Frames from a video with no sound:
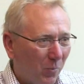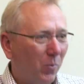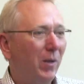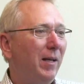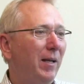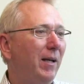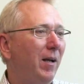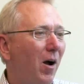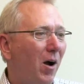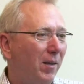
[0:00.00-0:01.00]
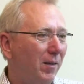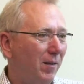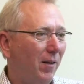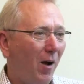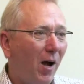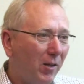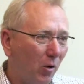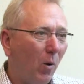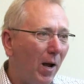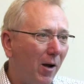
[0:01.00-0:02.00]
really on the
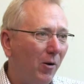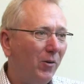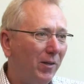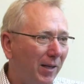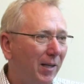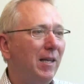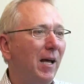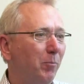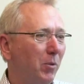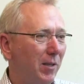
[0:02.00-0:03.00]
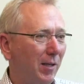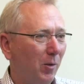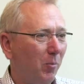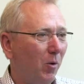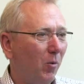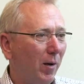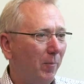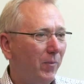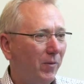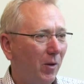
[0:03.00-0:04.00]
ground in that particular
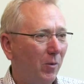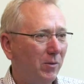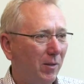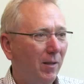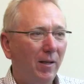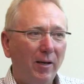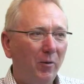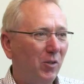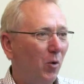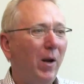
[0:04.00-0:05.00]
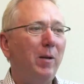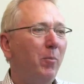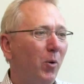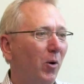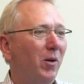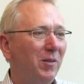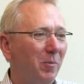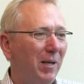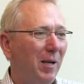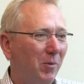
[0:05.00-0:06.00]
program. So it was a great perk to
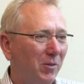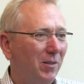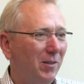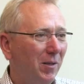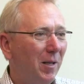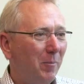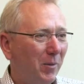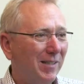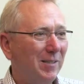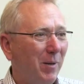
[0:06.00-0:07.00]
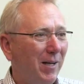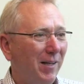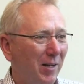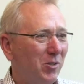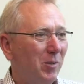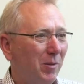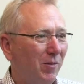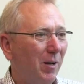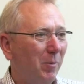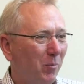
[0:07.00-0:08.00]
be able to participate in leadership
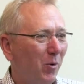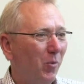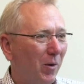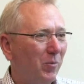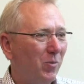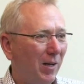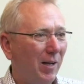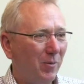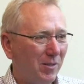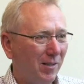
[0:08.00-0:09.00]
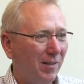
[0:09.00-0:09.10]
development programs while I was